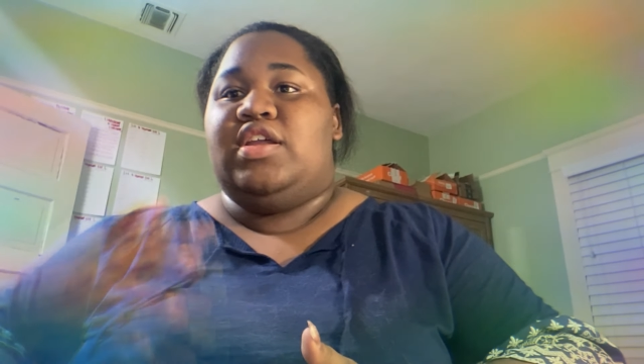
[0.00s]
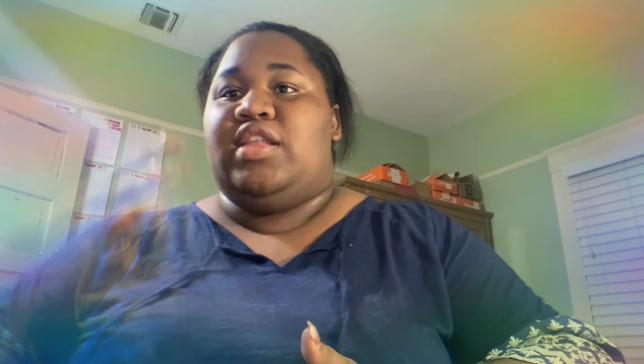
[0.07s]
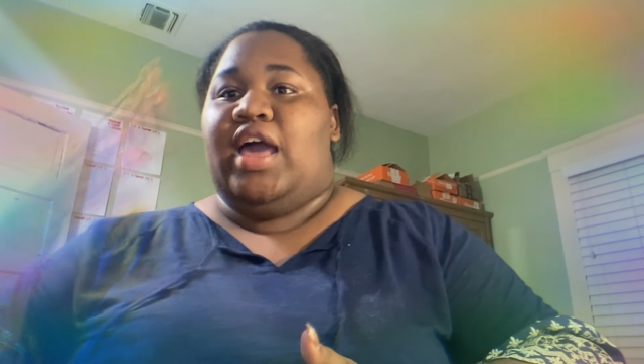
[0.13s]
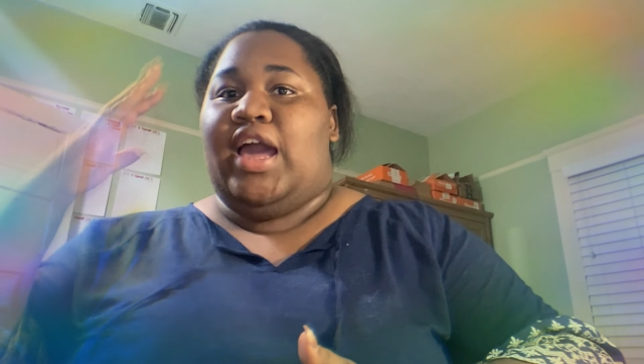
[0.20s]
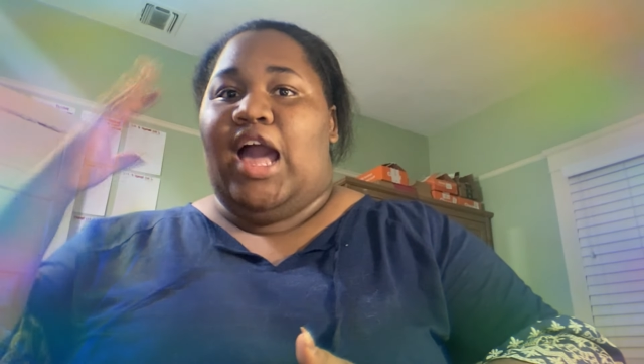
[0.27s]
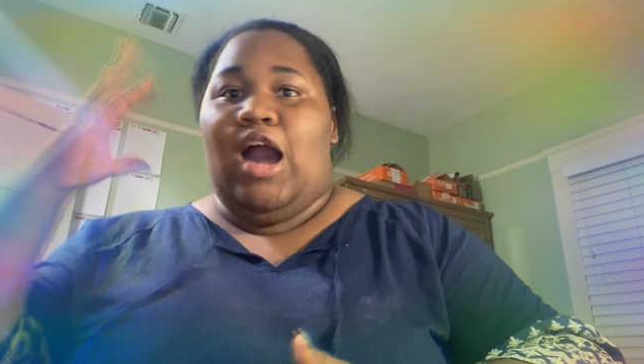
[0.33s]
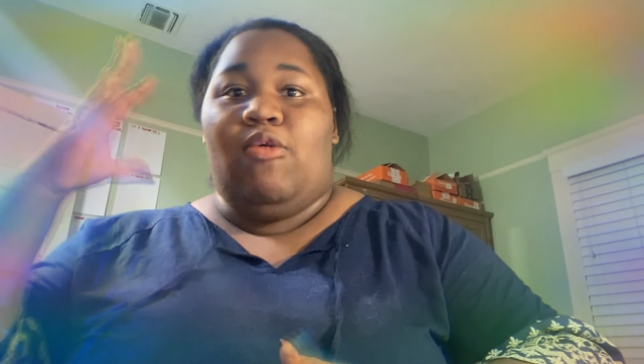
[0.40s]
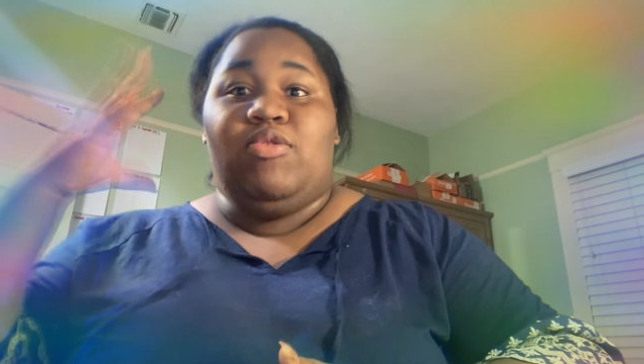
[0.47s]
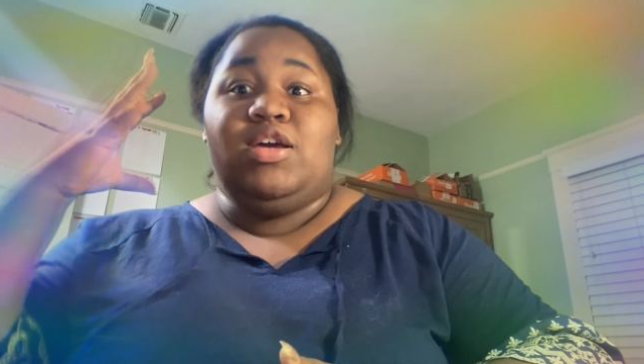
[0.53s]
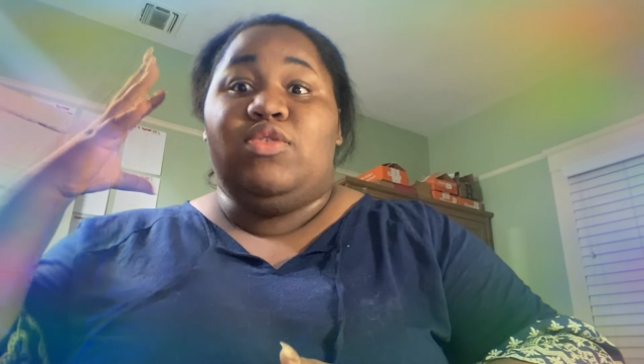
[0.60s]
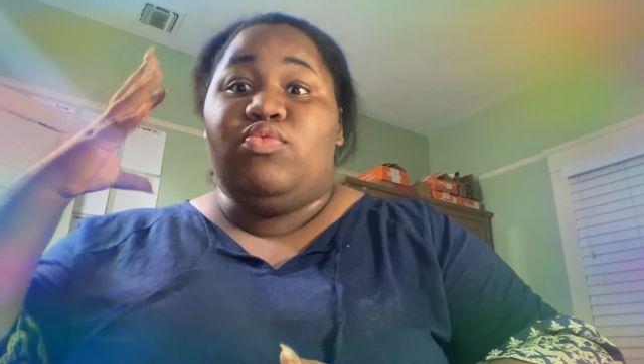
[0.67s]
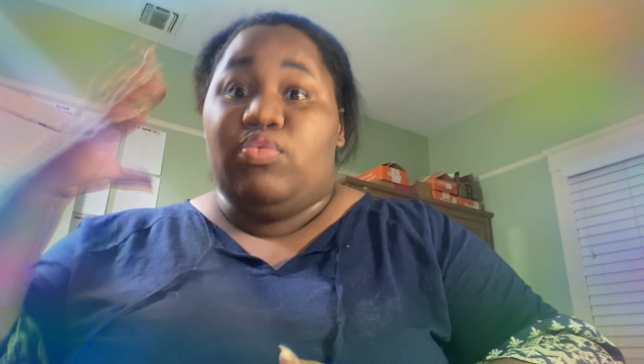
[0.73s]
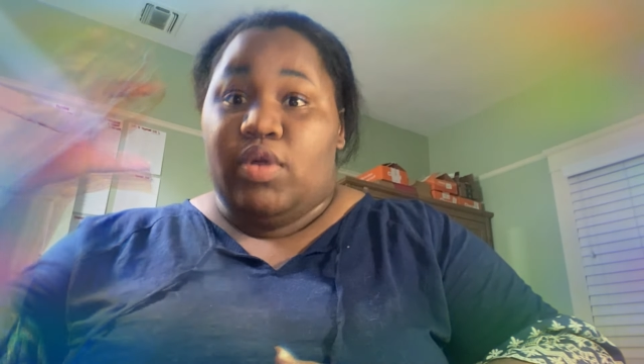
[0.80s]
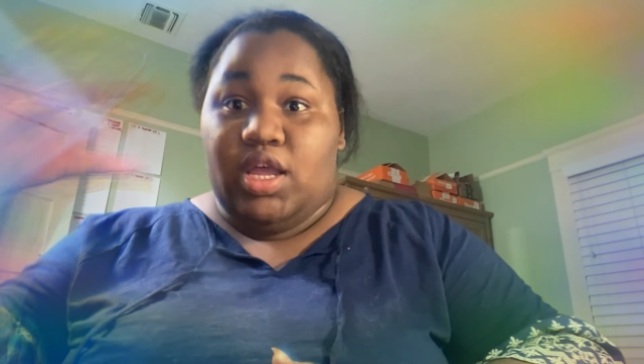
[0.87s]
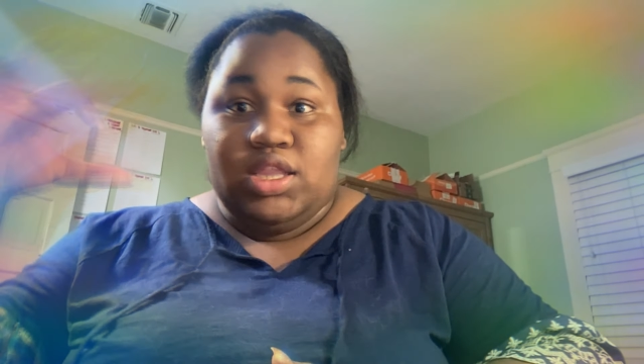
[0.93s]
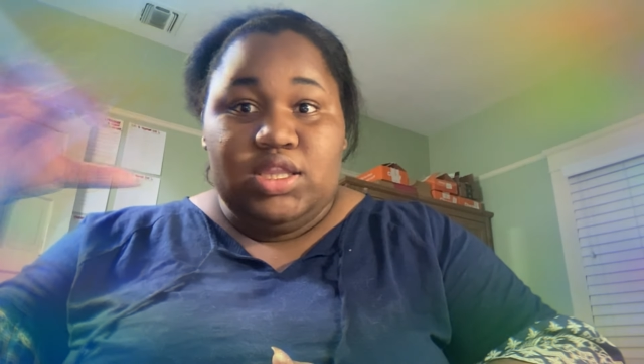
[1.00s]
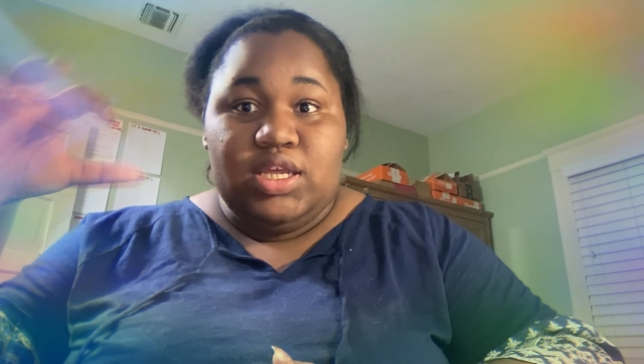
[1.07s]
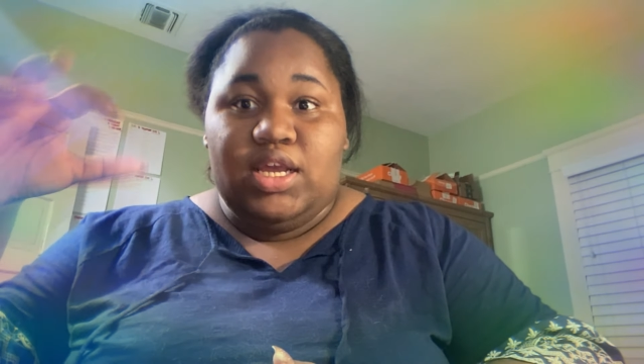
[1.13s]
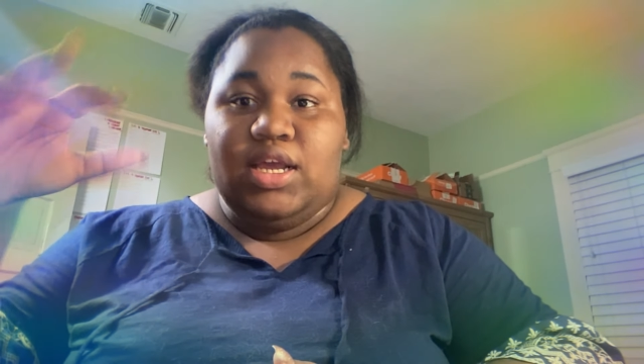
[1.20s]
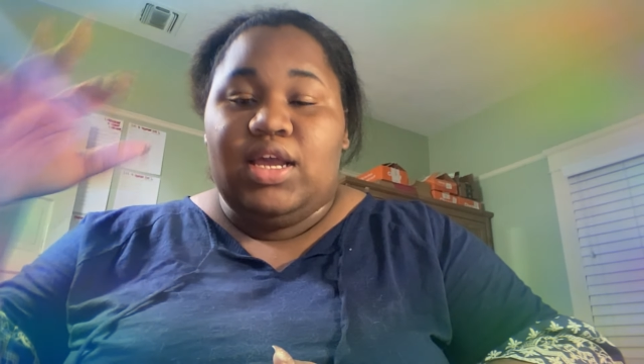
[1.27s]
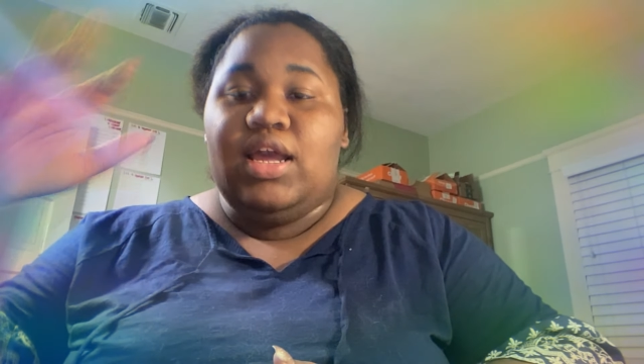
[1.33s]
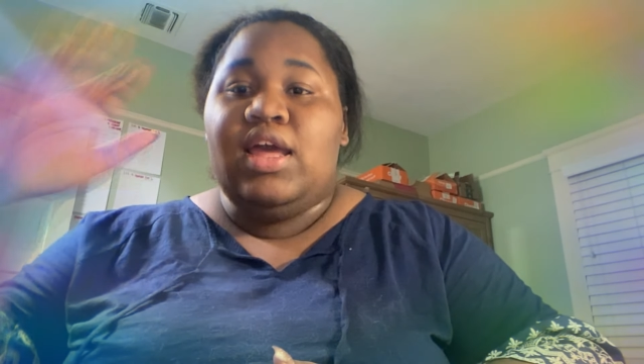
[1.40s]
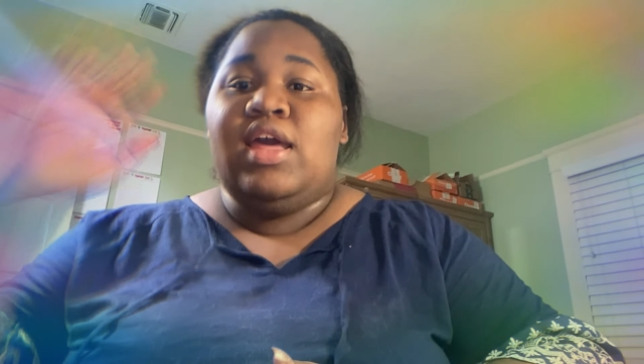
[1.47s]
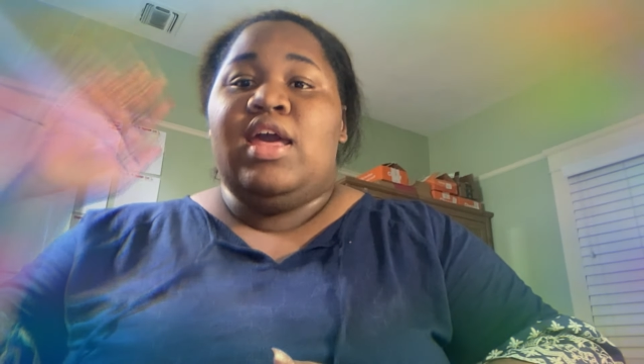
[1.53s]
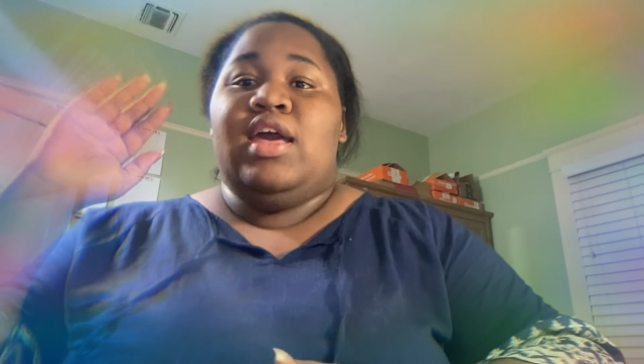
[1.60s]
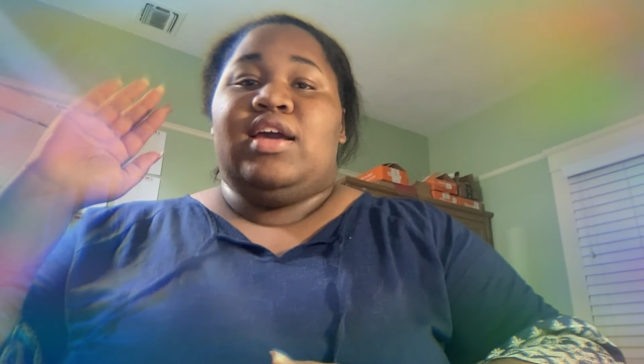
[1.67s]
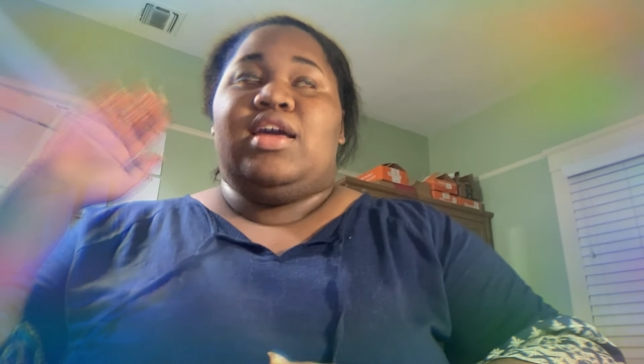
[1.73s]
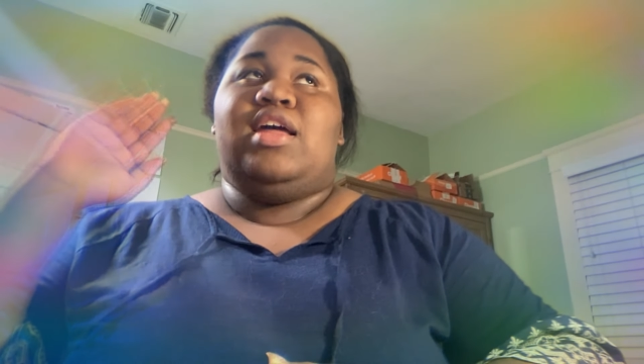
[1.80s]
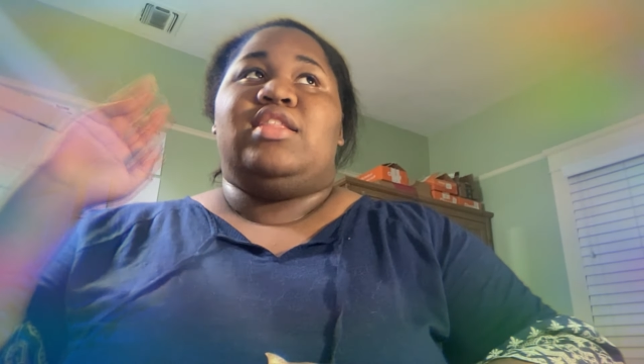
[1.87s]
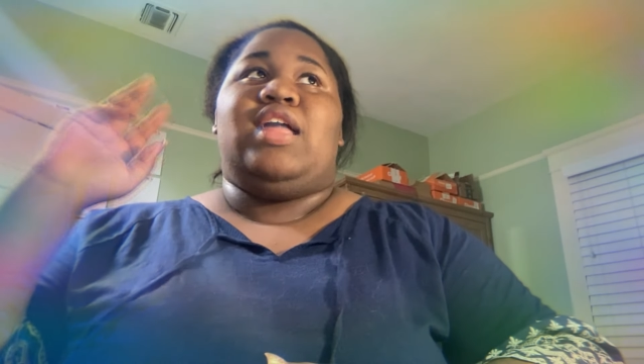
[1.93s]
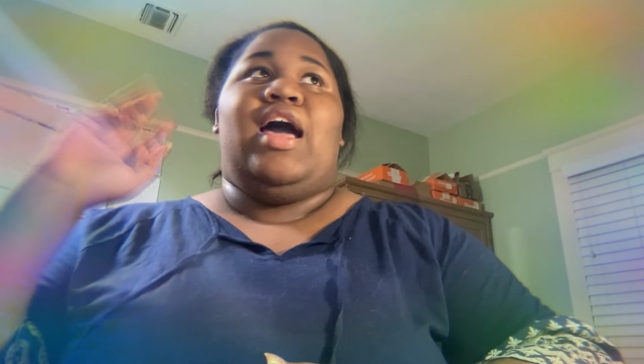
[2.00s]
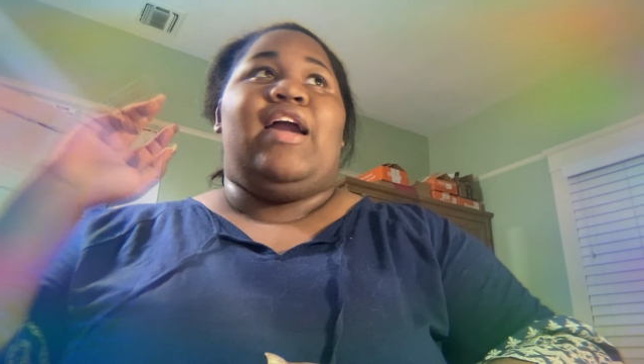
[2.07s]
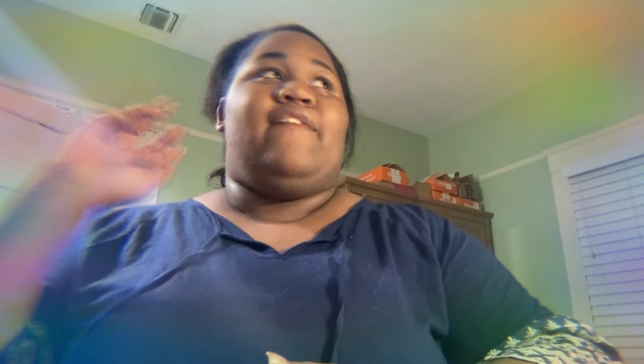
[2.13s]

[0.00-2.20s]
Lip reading: and how we really can